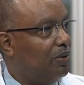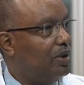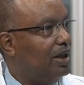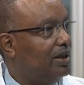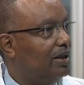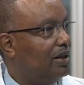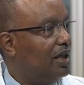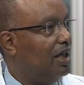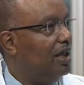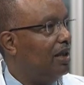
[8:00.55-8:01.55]
these
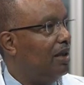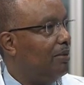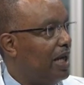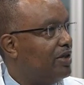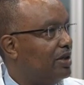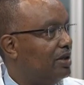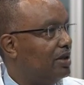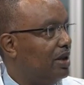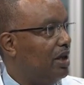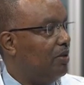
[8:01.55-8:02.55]
patients
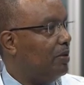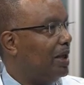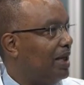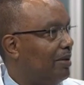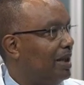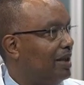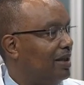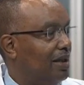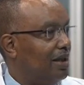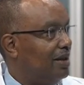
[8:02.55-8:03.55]
who were coming
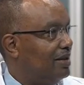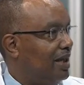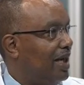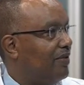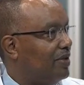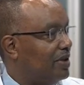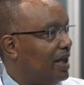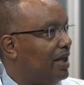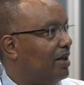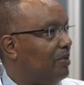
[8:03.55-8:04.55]
day after
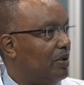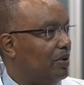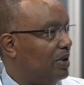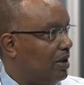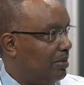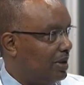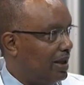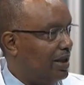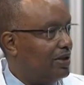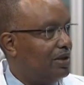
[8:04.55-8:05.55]
day with all the
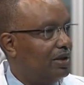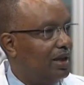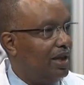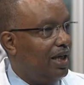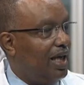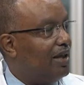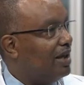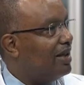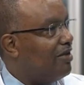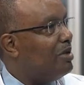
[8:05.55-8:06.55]
complications. And that
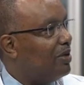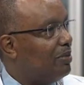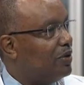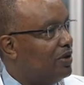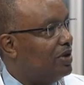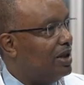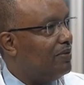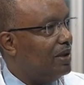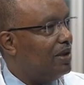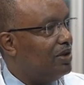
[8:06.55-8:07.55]
gave me an opportunity
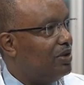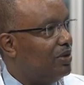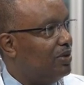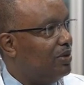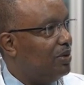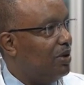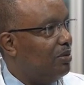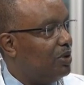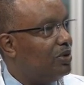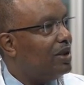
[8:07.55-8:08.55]
really to
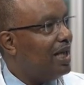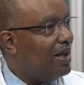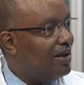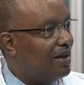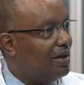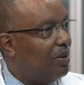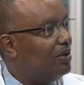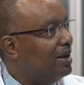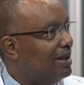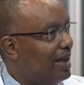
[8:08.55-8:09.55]
put together all
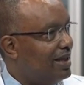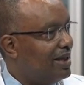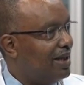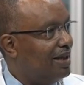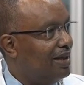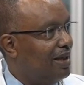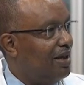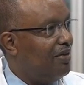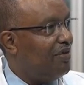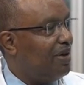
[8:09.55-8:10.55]
the data
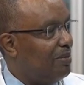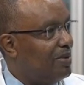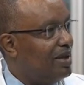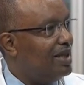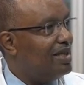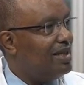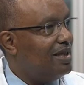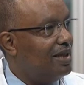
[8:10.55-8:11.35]
from this